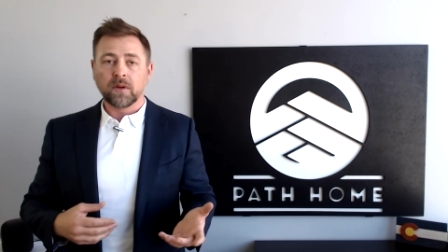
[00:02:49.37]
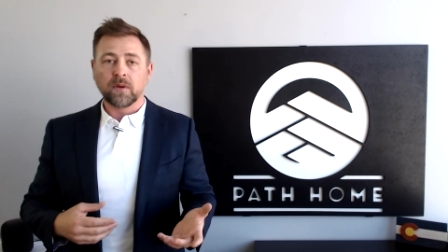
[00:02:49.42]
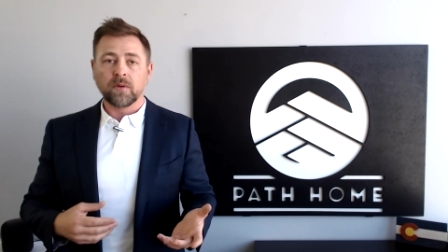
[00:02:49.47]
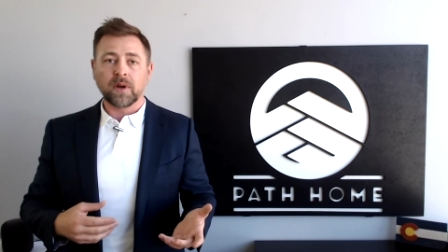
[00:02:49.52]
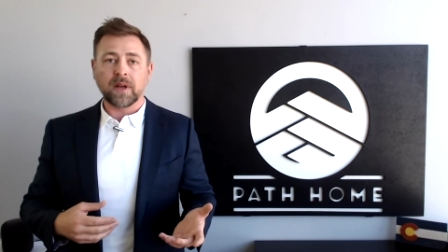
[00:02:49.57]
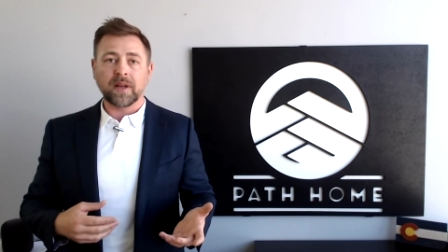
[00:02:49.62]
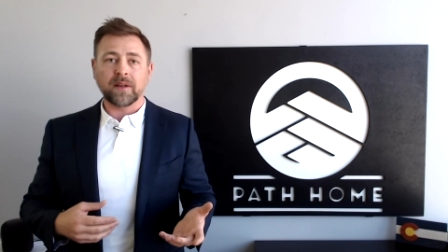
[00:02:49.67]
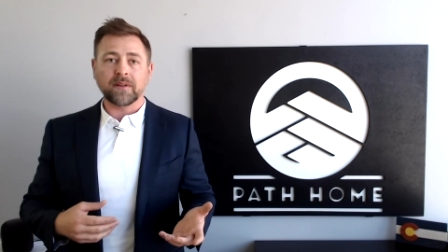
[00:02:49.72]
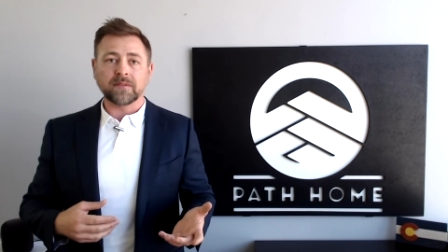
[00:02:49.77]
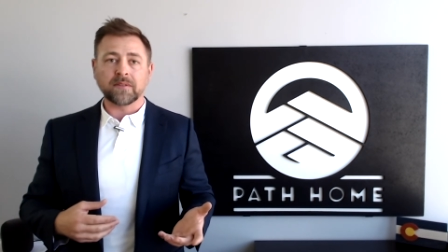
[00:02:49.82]

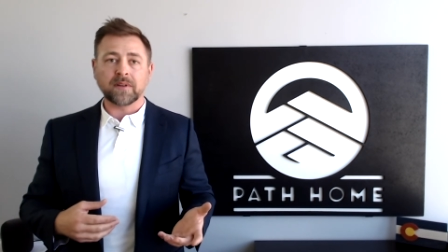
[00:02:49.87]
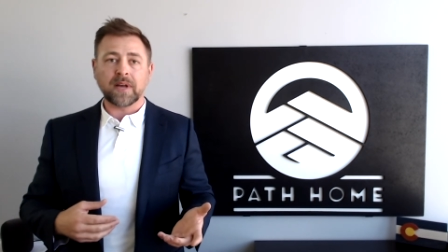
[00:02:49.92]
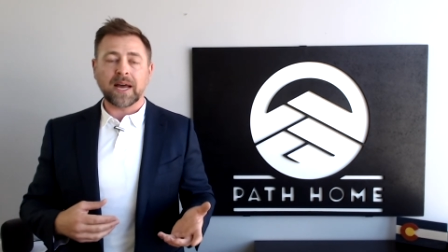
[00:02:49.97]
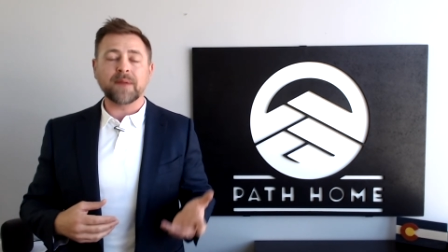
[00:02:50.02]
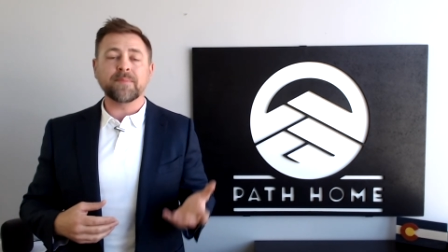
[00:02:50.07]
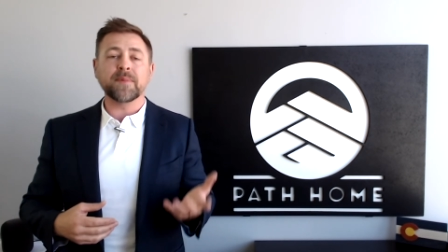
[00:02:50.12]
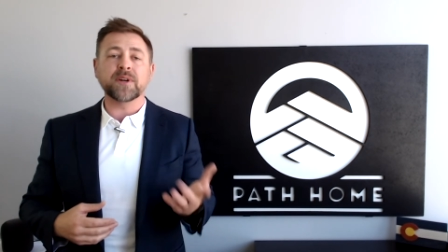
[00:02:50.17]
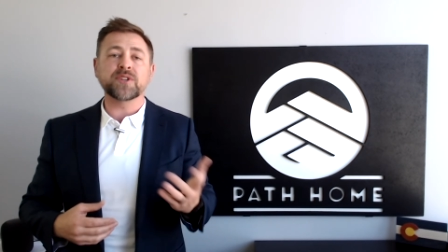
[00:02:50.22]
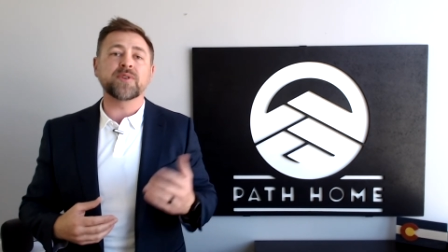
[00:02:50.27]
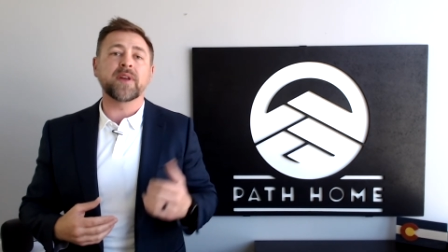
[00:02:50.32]
well,
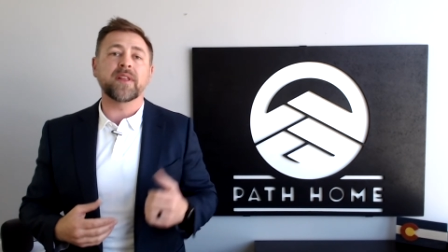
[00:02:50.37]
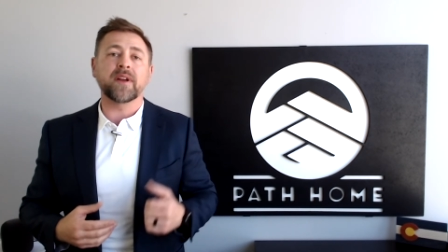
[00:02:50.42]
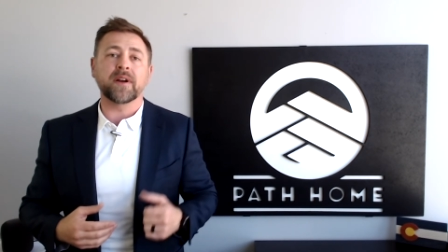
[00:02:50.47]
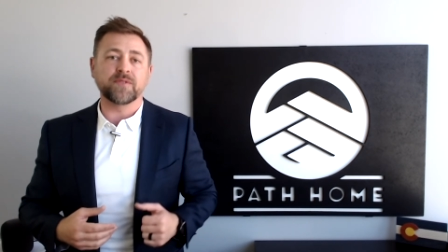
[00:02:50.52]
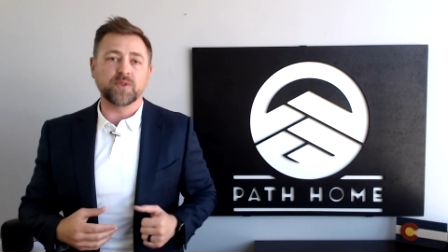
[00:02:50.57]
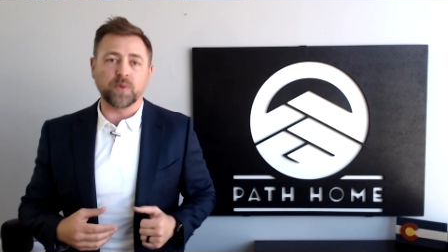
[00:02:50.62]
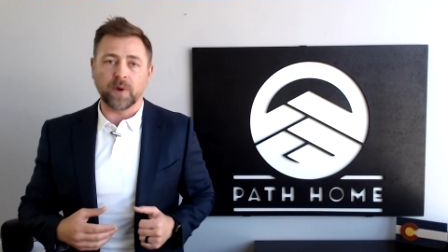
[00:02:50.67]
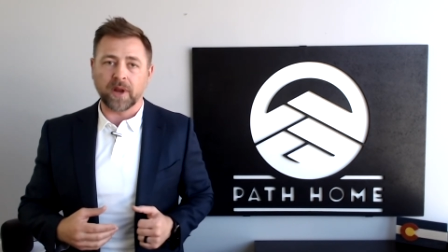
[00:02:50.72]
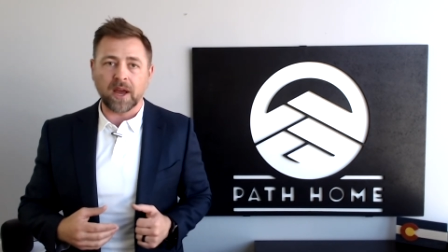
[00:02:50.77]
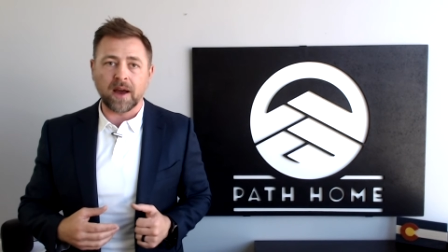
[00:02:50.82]
I'd much rather
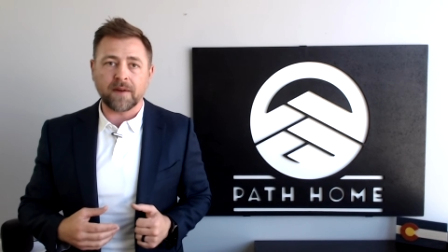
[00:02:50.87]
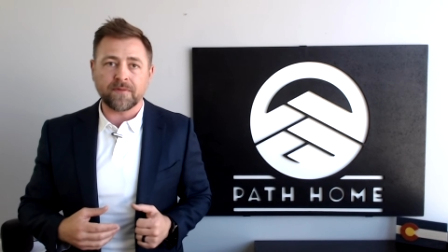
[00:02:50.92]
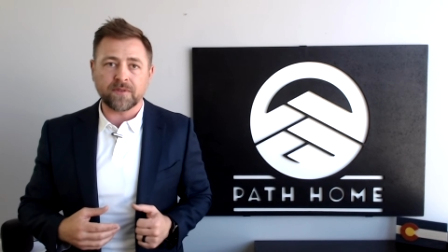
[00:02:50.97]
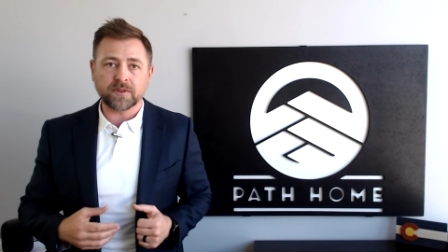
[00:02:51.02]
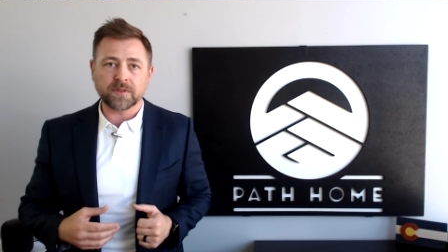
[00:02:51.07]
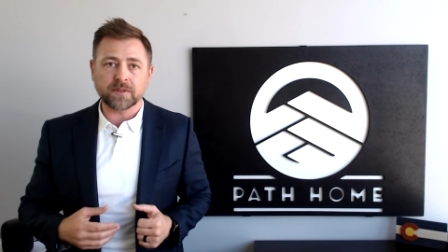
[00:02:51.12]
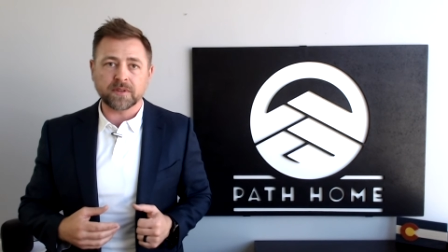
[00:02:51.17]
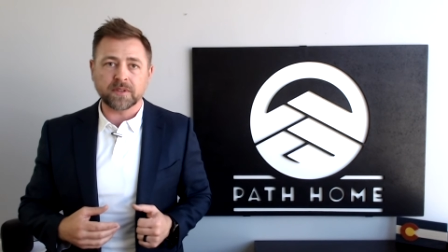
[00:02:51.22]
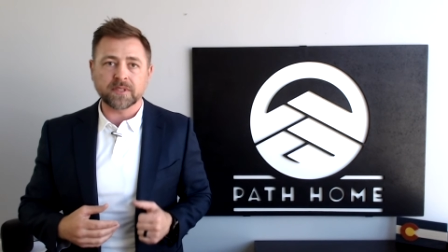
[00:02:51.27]
have 20 offers.